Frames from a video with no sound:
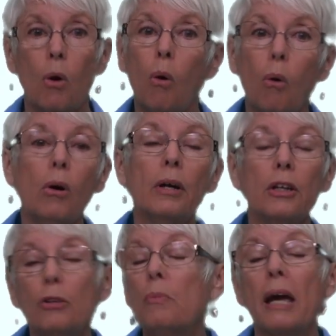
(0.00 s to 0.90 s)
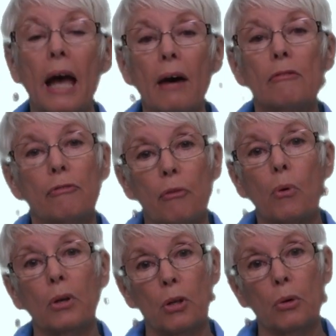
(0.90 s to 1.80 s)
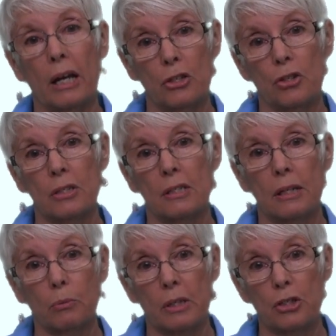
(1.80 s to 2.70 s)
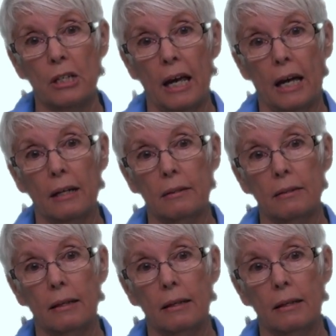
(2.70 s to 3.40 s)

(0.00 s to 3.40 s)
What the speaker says: Or you may have 4 locations at which to add it.